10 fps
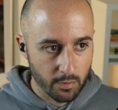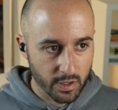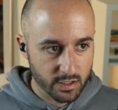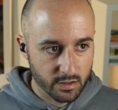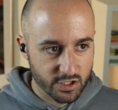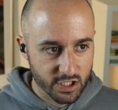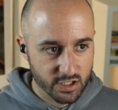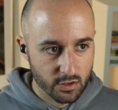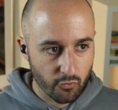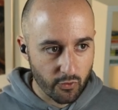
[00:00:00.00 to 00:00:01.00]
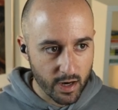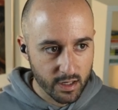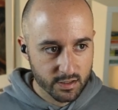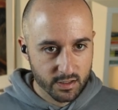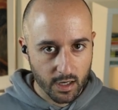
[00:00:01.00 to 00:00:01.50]
But just run
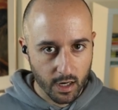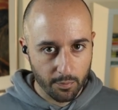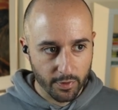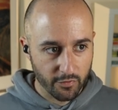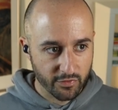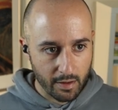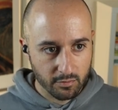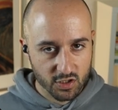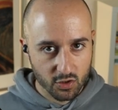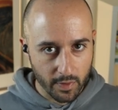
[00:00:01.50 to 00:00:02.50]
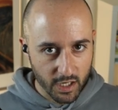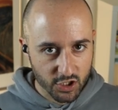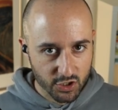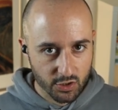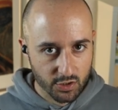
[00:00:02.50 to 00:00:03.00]
it a couple of times to make
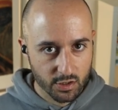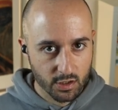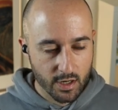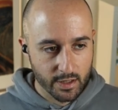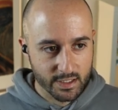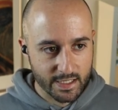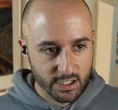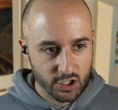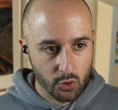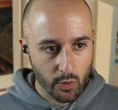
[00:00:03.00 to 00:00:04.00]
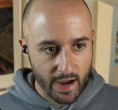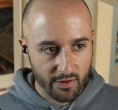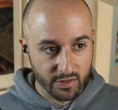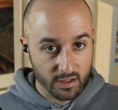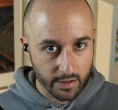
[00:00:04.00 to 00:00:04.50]
sure that you
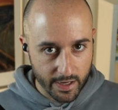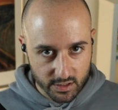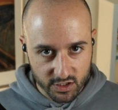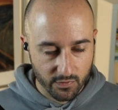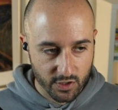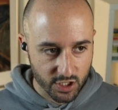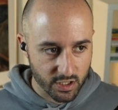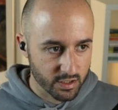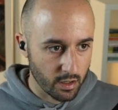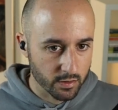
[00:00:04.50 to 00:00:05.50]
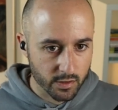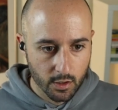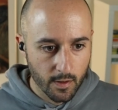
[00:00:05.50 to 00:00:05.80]
have the latest version installed.